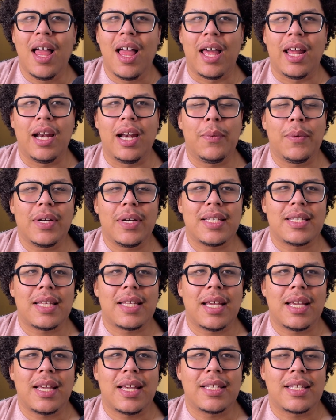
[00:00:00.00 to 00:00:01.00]
And I want to
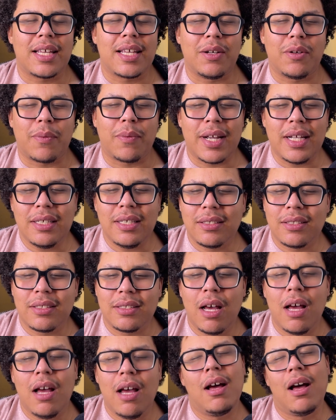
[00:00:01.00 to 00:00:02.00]
say it's like Grace.
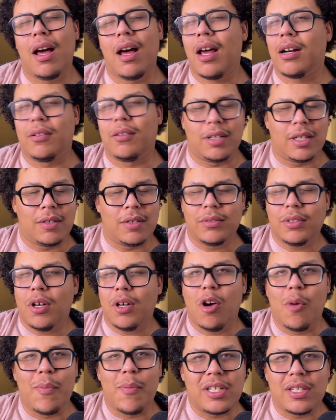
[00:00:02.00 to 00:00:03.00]
I don't know. Don't
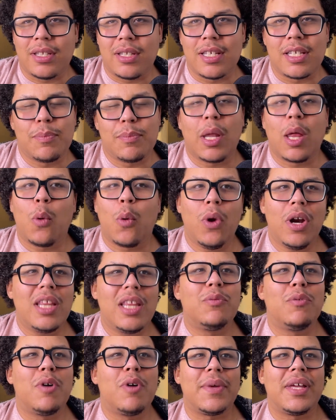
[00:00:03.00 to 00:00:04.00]
hold me to this. But like one of
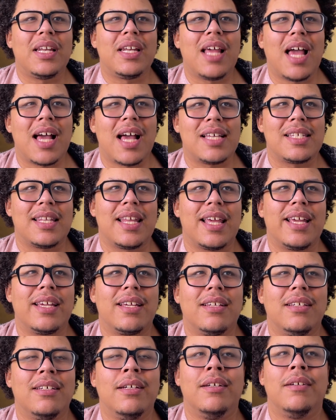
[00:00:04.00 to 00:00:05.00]
the women has
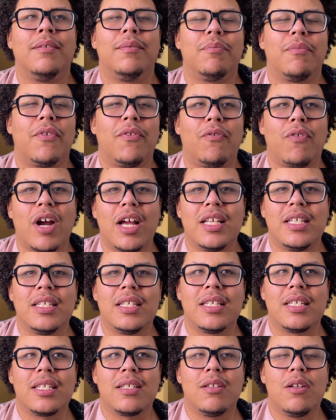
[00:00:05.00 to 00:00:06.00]
like
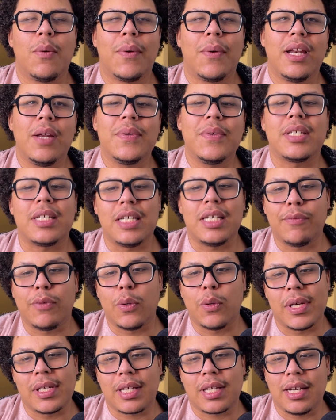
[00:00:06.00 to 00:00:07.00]
friends. No, I know it's Evie
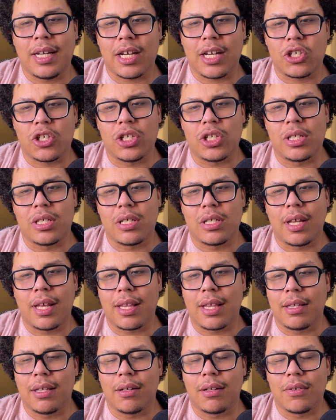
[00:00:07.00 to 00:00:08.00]
who has connections to like
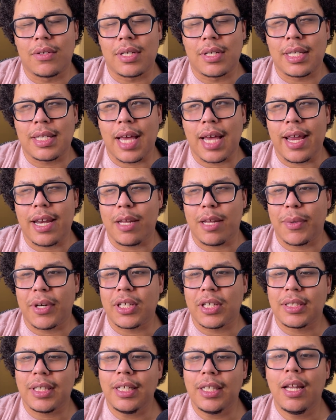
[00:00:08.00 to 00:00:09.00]
the little society
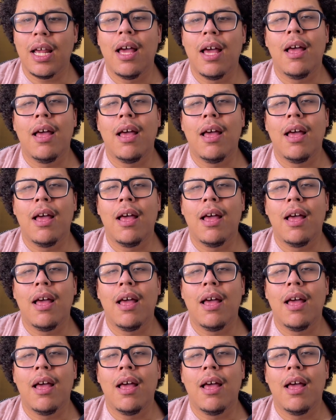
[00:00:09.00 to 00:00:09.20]
person.